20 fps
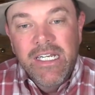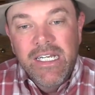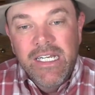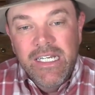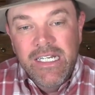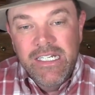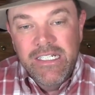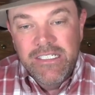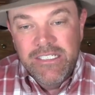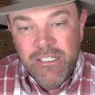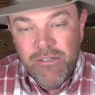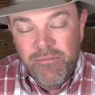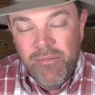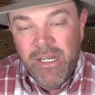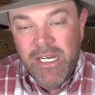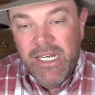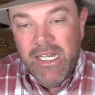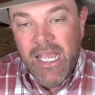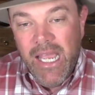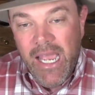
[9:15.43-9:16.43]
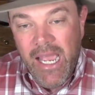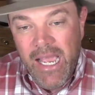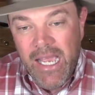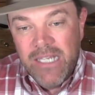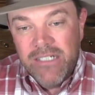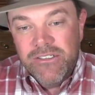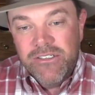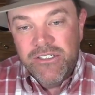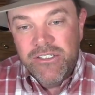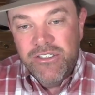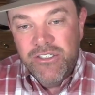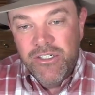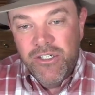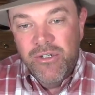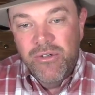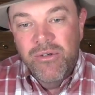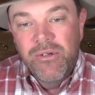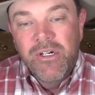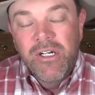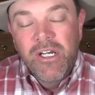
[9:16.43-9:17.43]
and somebody asks
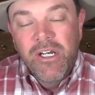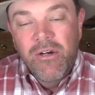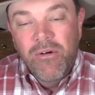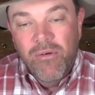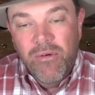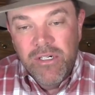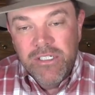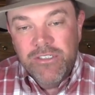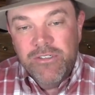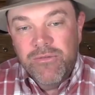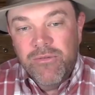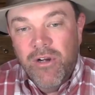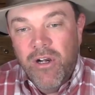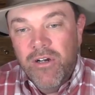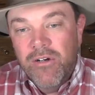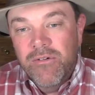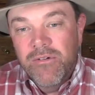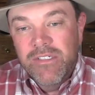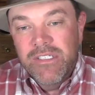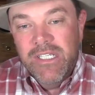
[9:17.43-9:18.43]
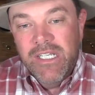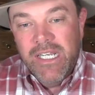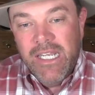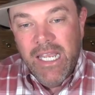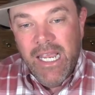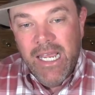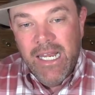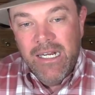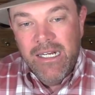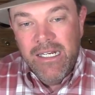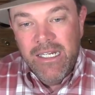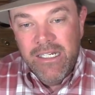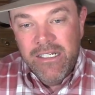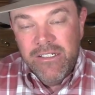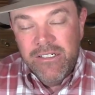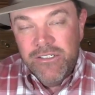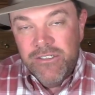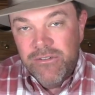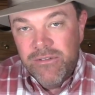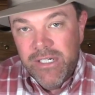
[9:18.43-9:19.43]
you what's wrong with the cattle
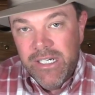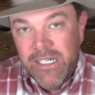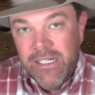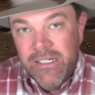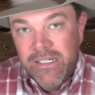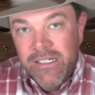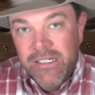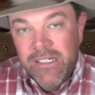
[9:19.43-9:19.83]
industry,